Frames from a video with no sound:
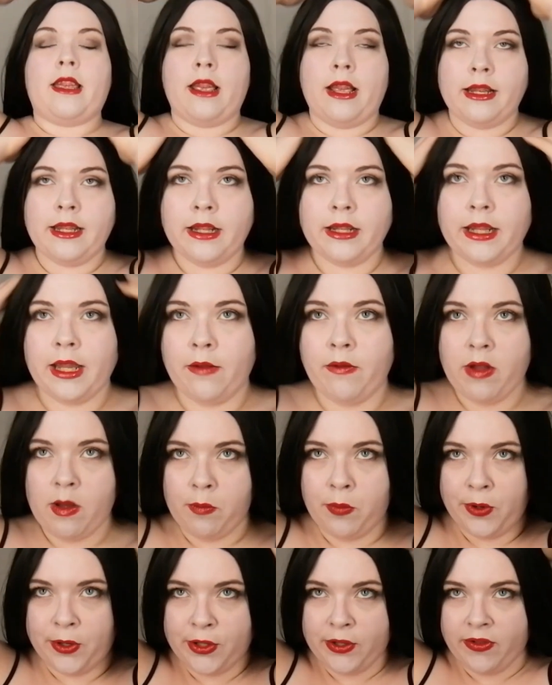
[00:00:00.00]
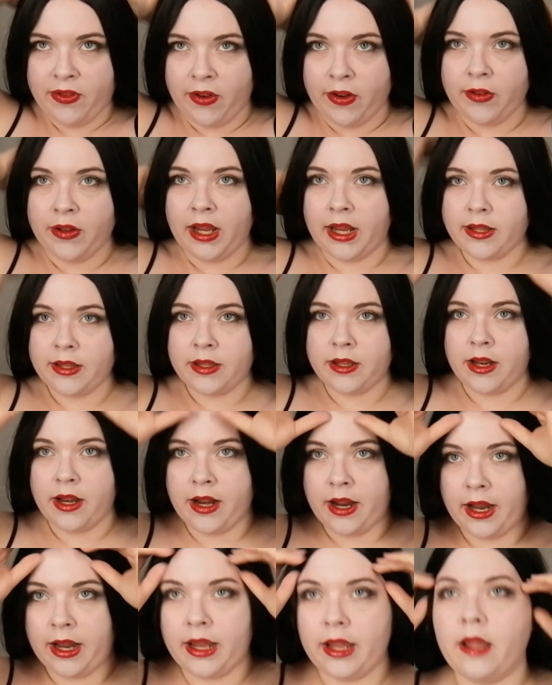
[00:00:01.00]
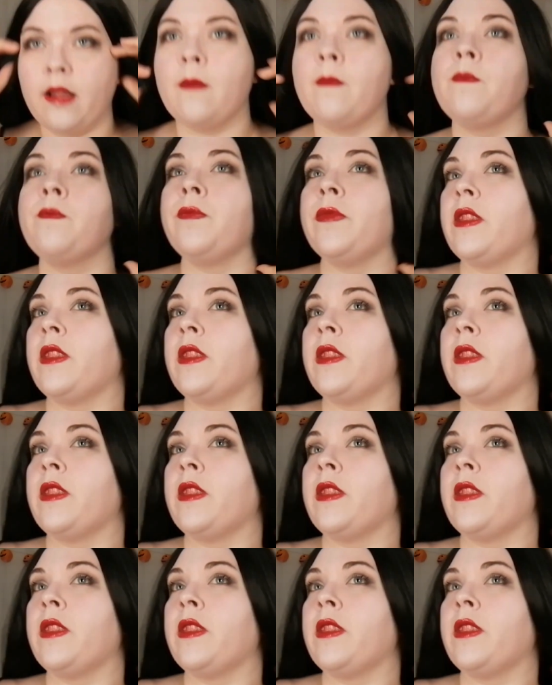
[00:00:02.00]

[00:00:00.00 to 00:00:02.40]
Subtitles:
I did give it a brush through yesterday,